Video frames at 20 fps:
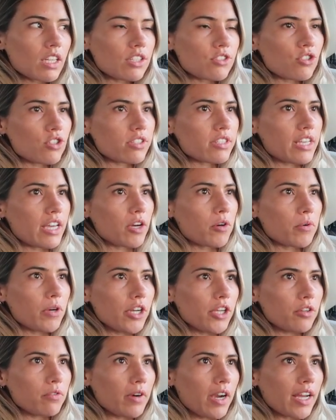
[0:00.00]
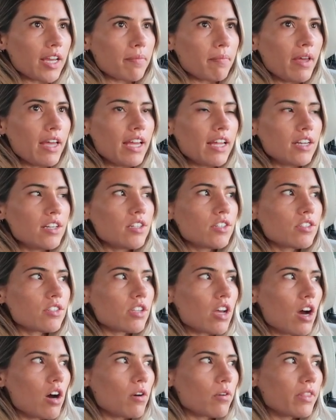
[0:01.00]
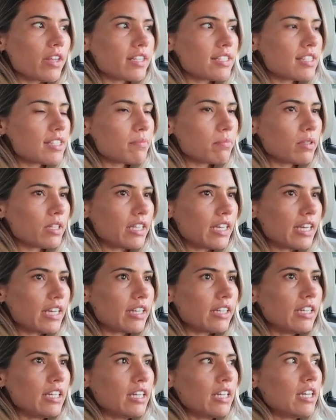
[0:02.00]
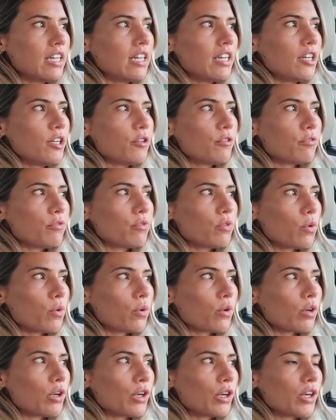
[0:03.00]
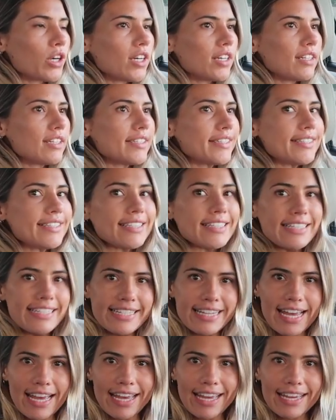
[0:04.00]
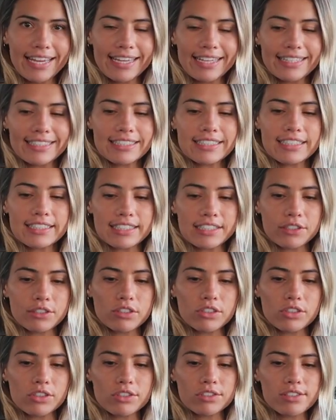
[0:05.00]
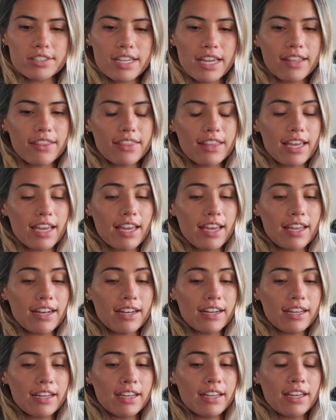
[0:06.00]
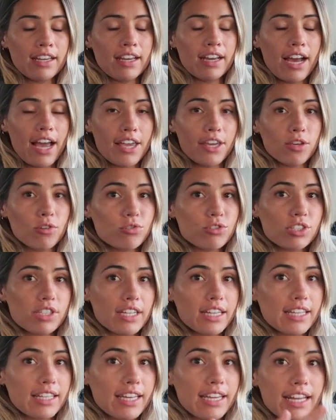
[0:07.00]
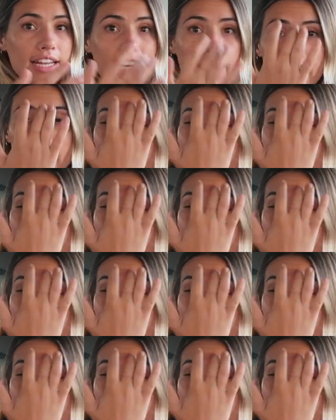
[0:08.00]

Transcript: it's just like, what do you recommend? So that's the plan for today in clinicals, and then I usually get like an